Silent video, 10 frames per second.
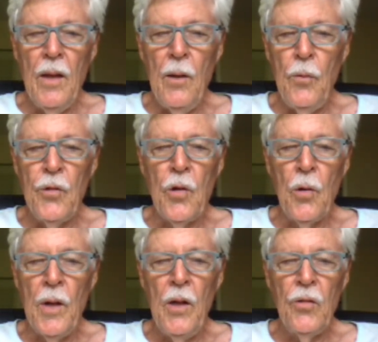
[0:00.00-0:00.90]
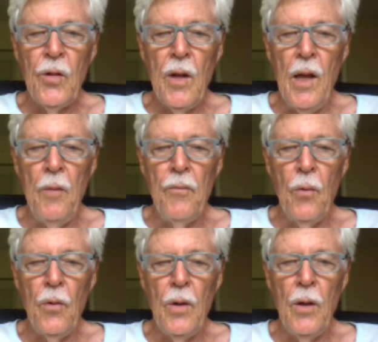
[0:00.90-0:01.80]
He was courteous and
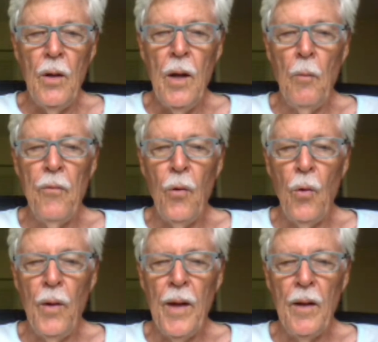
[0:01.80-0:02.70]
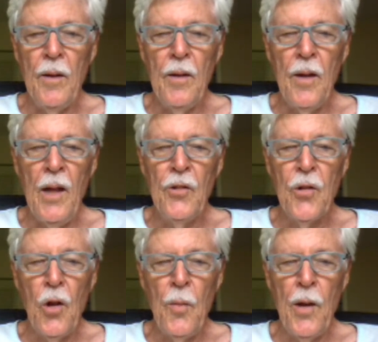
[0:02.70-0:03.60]
helpful, and
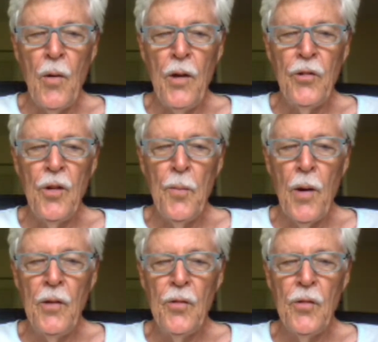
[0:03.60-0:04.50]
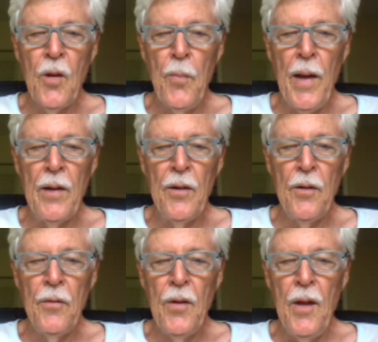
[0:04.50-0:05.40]
answered all my questions. Price was
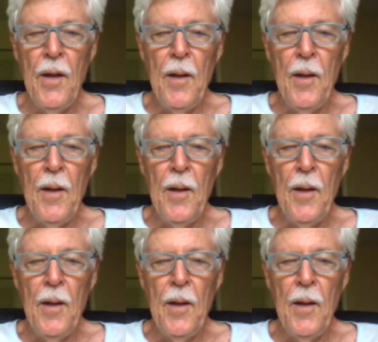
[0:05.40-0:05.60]
competitive.